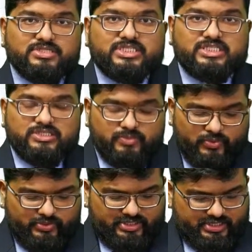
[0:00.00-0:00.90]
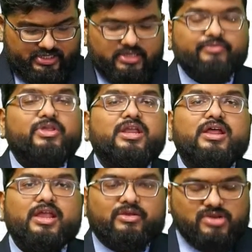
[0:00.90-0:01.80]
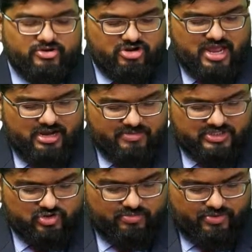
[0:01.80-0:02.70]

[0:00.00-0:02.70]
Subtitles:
smoothly, there are regulatory elements called